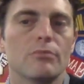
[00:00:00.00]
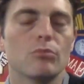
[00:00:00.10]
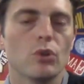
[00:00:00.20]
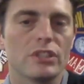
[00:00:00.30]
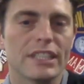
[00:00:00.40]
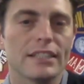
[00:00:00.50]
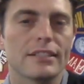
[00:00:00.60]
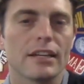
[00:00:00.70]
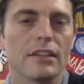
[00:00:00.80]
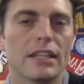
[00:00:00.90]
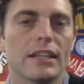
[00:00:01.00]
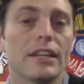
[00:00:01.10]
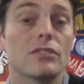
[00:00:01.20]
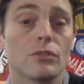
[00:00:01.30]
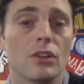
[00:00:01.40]
more detail
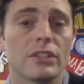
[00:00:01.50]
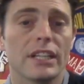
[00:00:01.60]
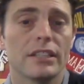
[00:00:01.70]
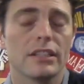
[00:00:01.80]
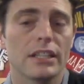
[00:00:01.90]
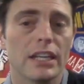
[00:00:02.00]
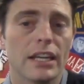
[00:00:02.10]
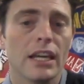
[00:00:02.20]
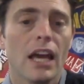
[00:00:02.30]
later on in the year